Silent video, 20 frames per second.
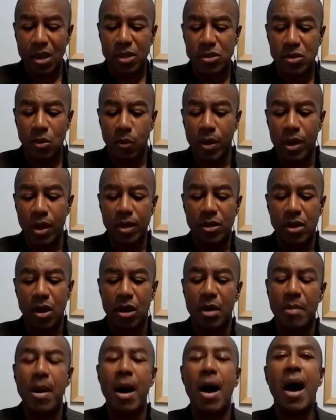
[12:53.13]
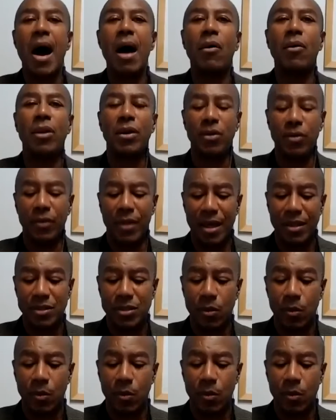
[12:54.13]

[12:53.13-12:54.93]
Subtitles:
So we're going to talk about how to do that.